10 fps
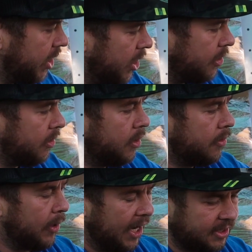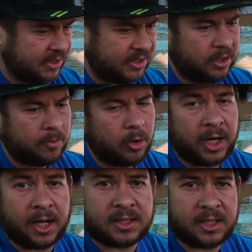did practice in the
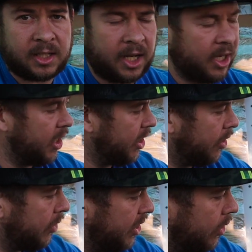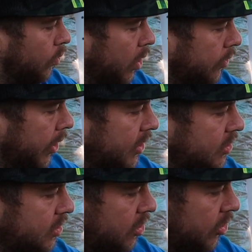morning on Sunday, and then we did 1 race.
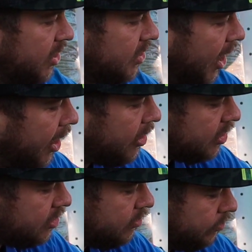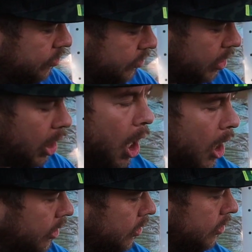So this tire's
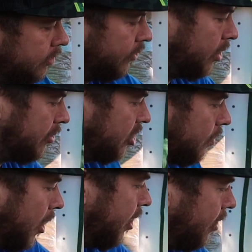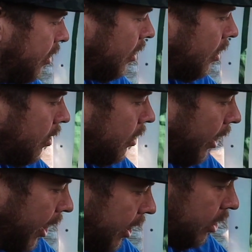gone for the most part,
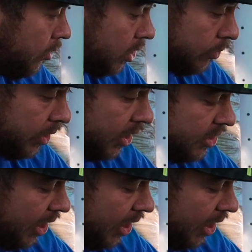and it was a really good